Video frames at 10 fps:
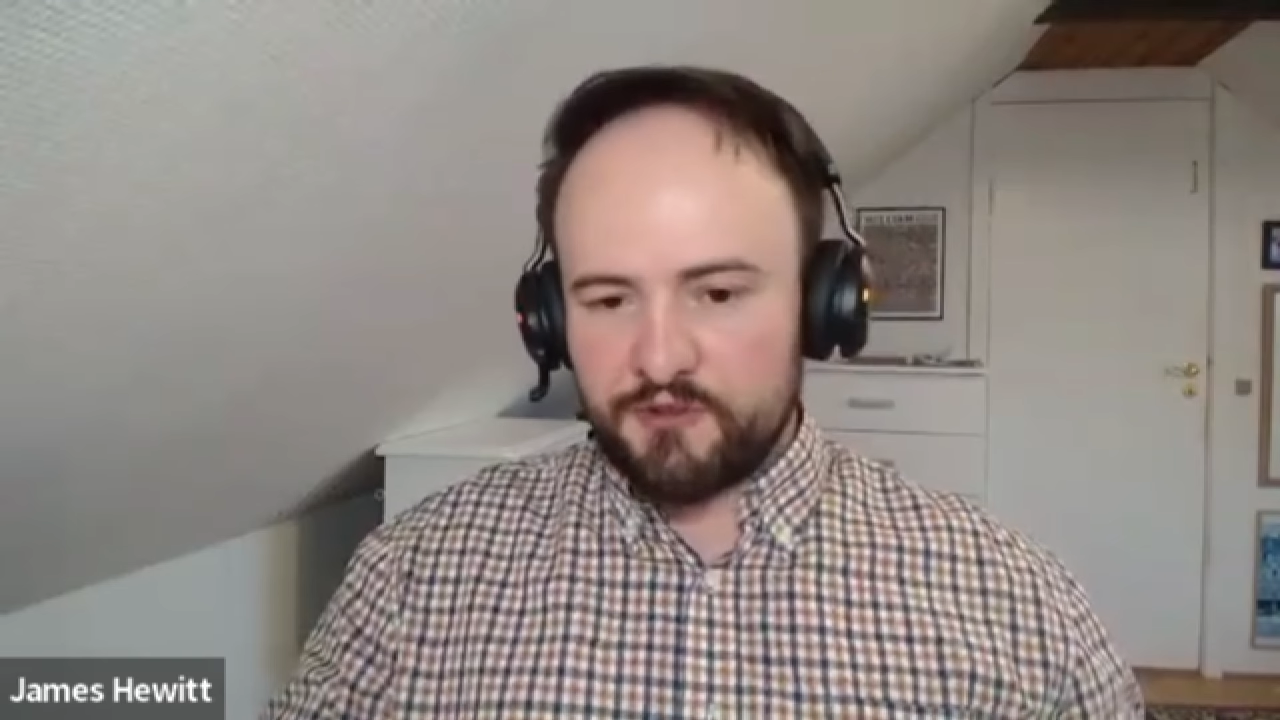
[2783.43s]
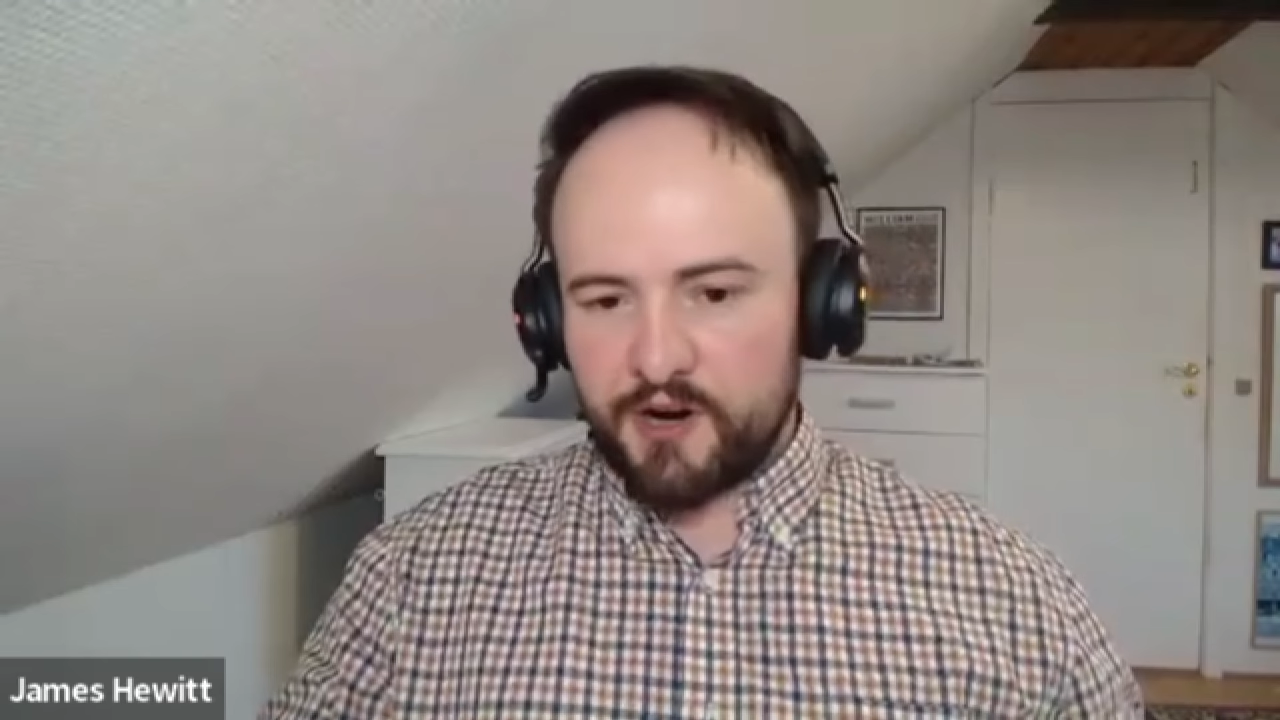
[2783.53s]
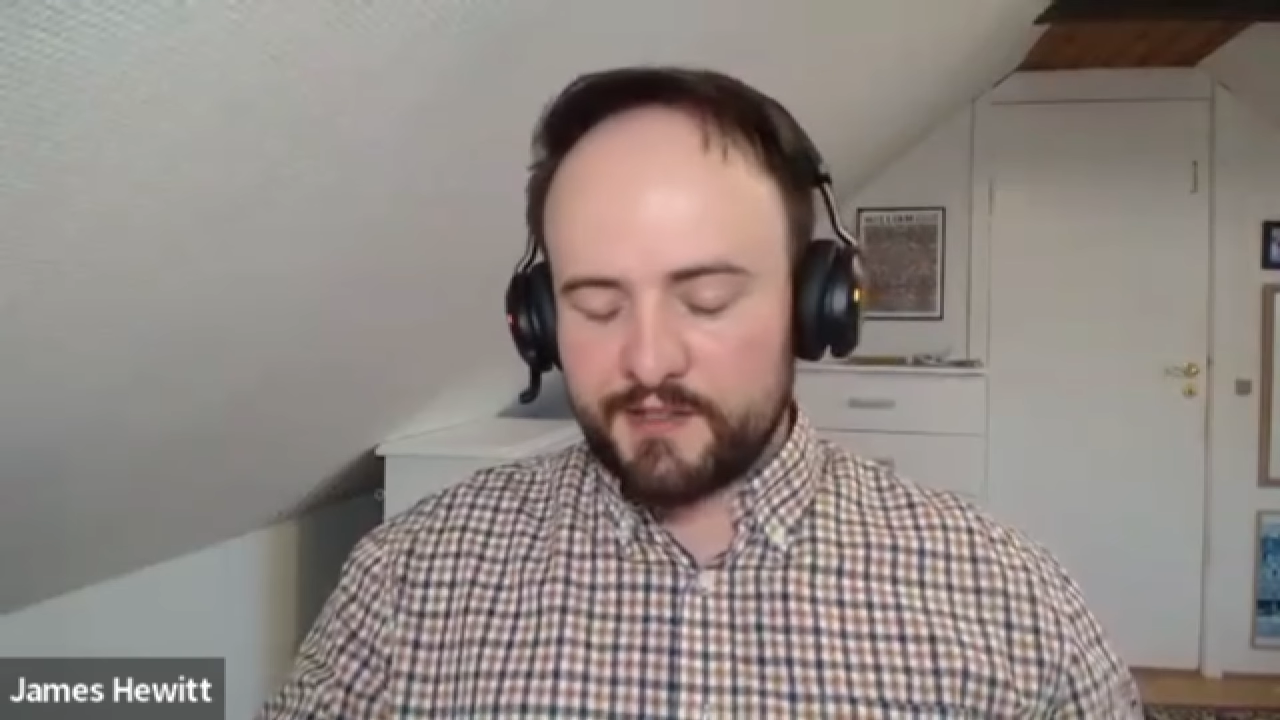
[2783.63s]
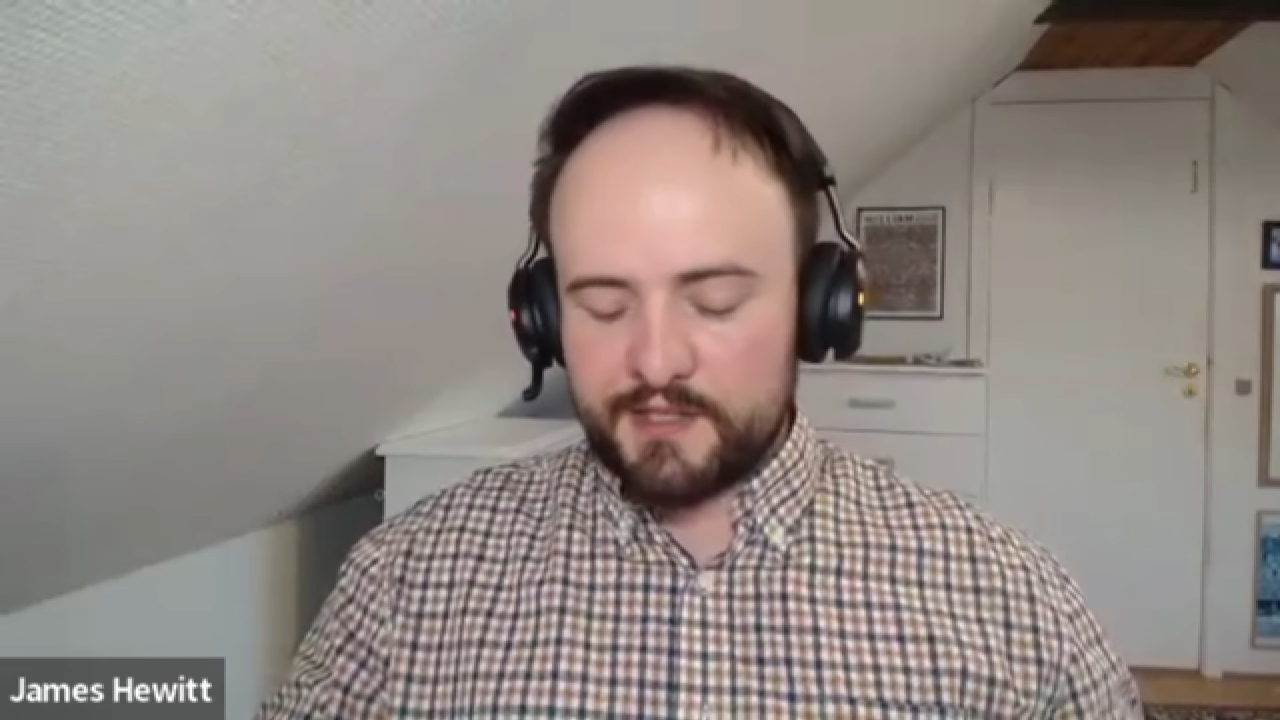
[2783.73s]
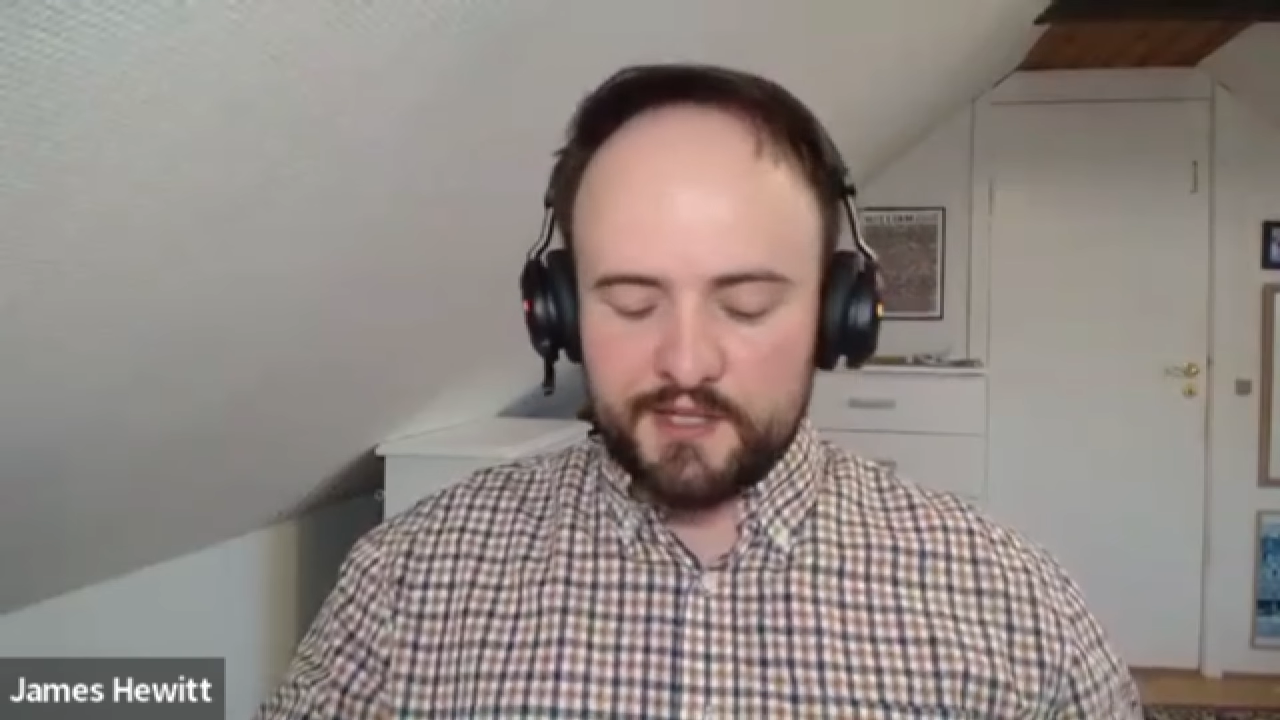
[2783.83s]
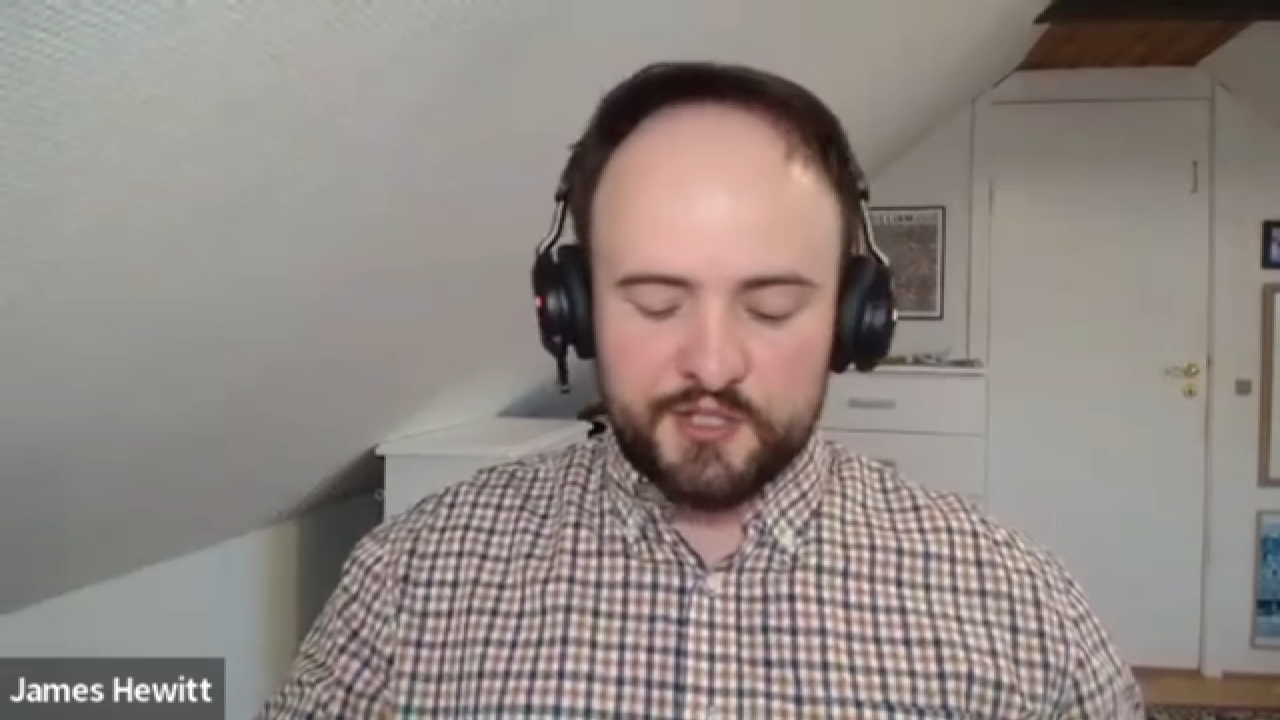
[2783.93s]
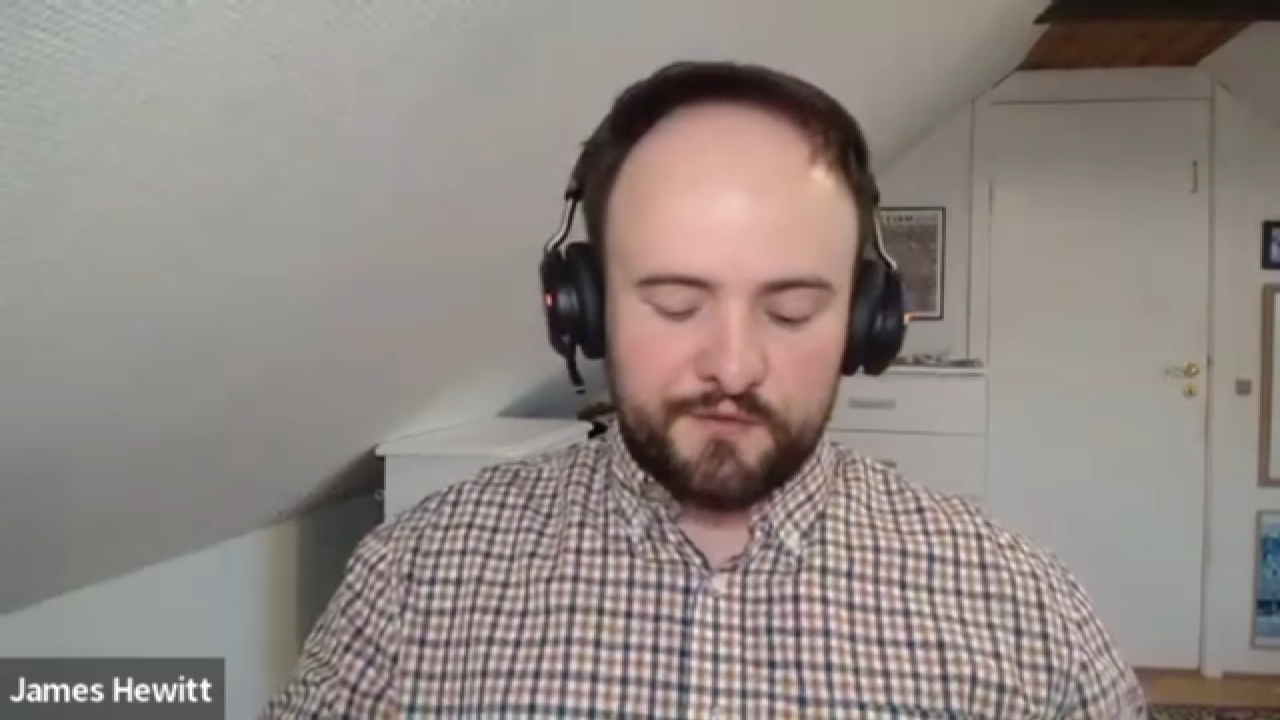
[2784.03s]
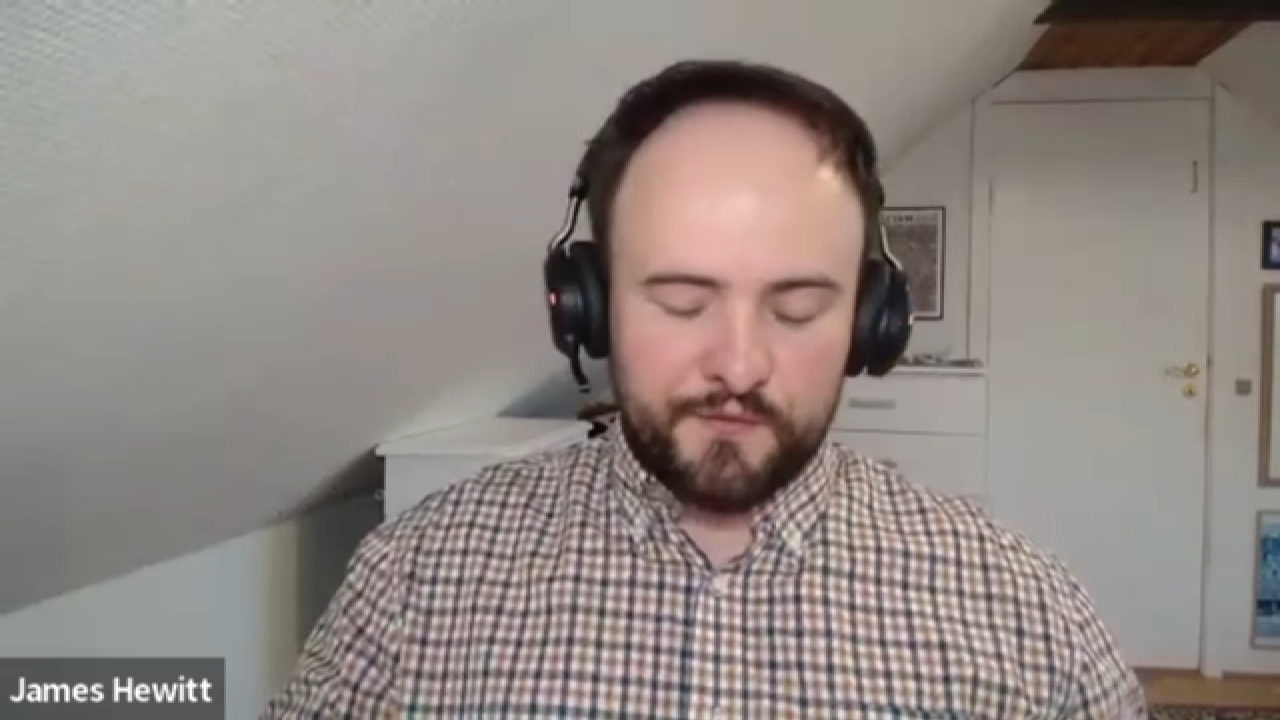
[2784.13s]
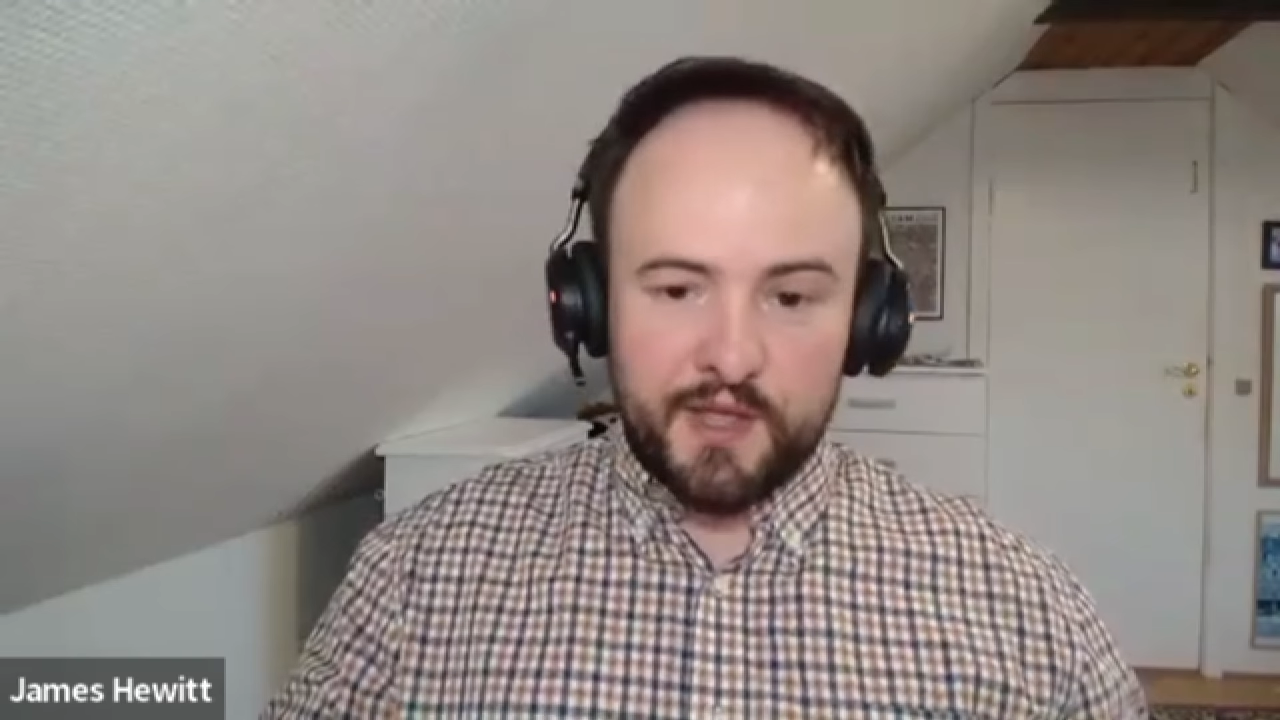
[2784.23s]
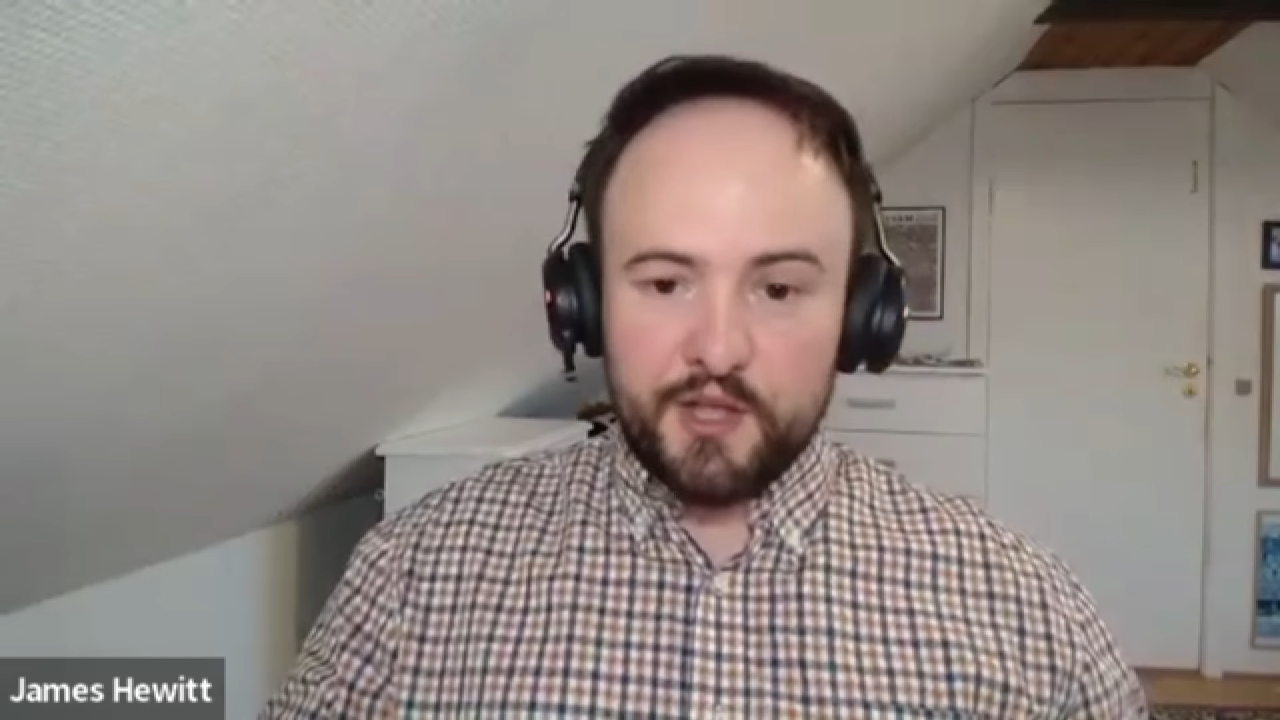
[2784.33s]
writings
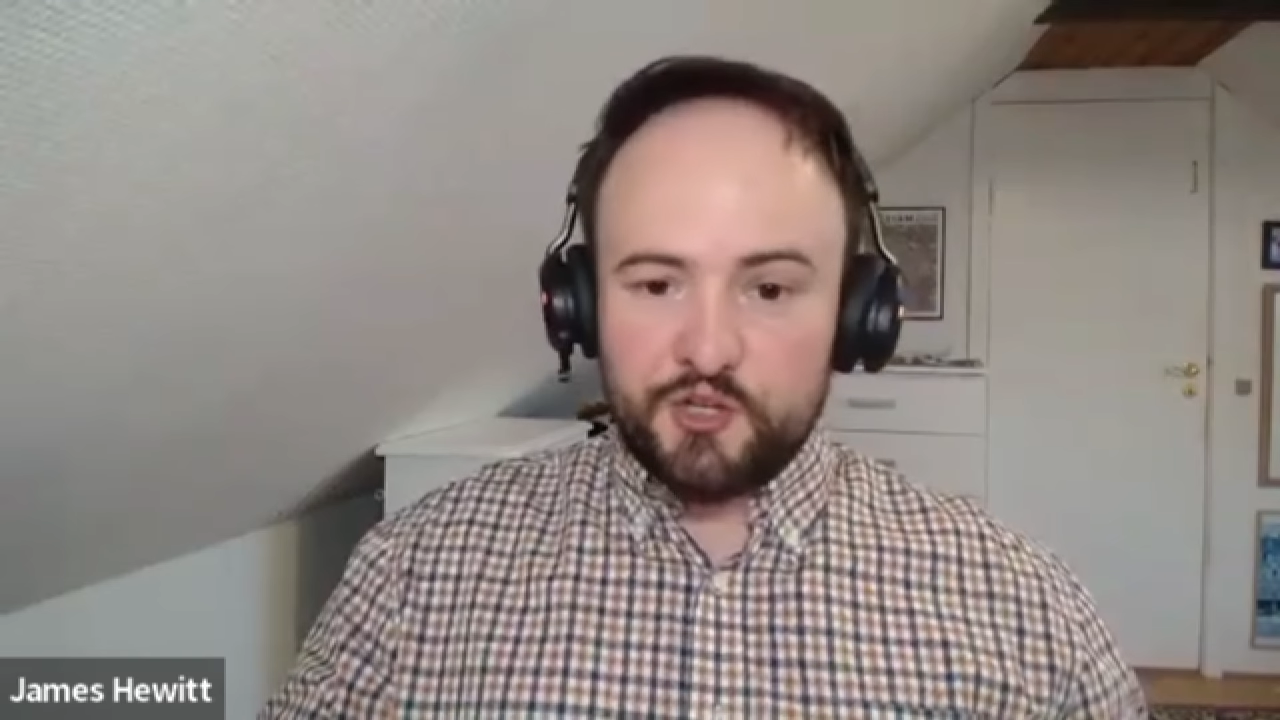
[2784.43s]
of